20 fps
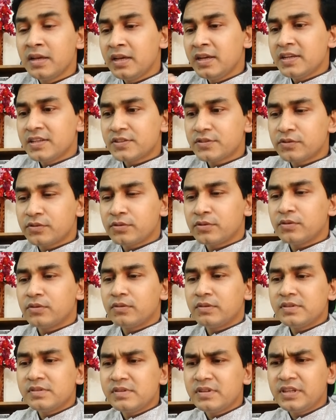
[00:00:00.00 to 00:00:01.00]
So
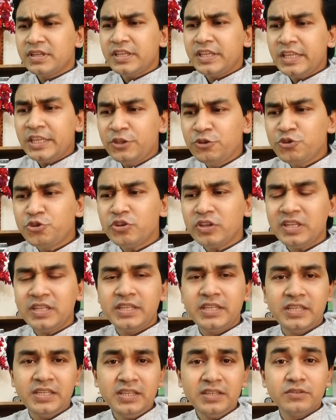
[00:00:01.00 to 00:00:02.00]

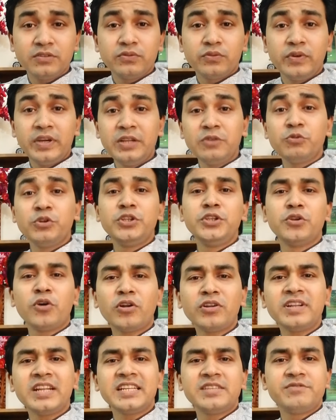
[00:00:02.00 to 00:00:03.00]
usually when we
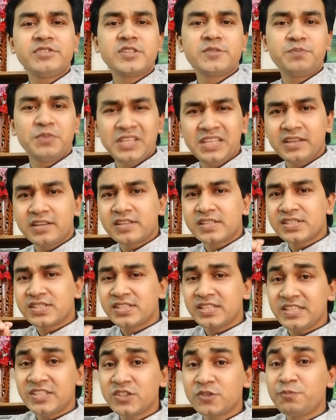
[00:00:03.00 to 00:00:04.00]
non-native speakers
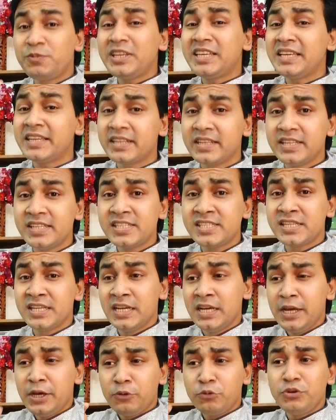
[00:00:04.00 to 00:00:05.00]
speak English,
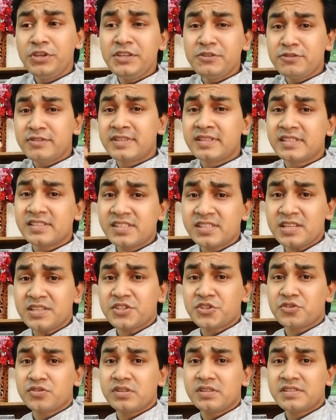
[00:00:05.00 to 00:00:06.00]
we use
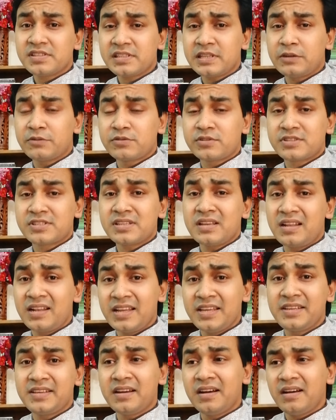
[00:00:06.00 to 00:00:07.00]
such sounds like